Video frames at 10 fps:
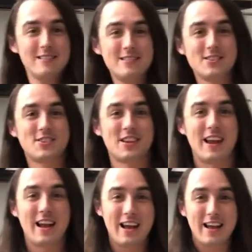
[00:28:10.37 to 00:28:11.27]
should
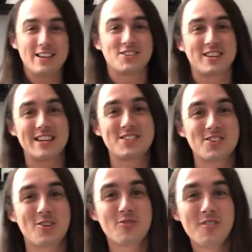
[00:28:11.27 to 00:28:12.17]
I
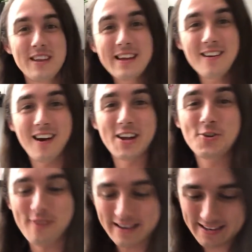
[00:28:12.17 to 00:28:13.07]
start rolling? Are you
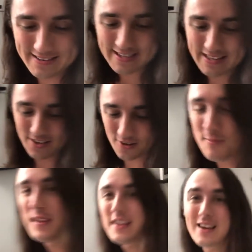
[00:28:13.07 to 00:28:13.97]
ready to hear
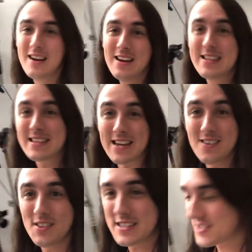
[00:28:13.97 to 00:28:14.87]
me tell this